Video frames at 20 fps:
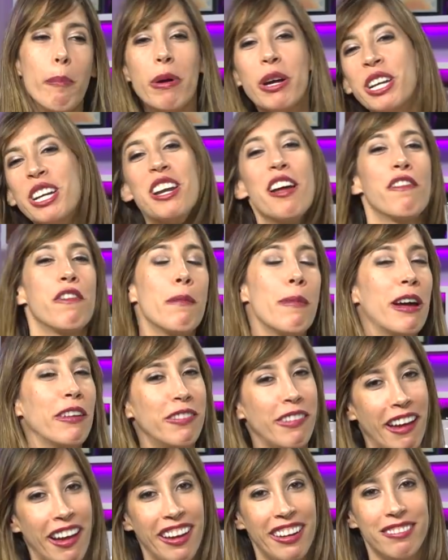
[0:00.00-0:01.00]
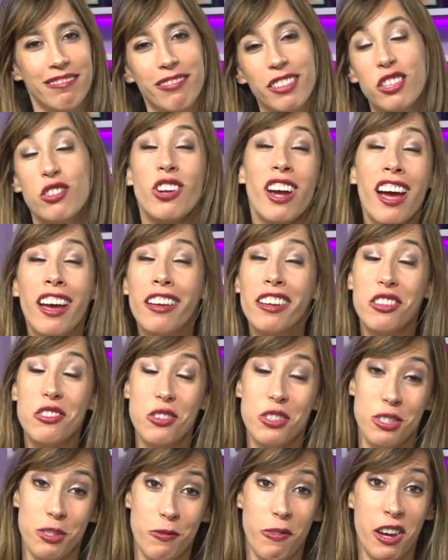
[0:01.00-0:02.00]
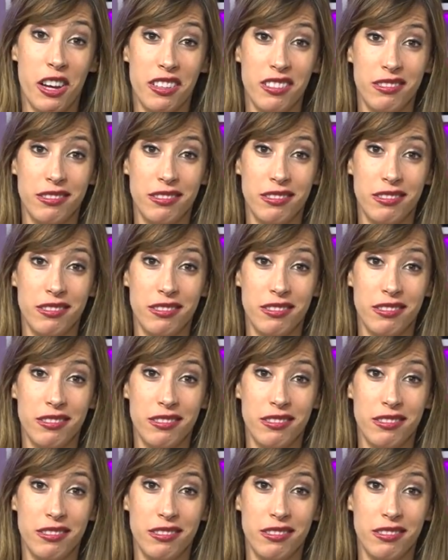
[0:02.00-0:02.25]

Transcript: But enough about that. The challenge is fun.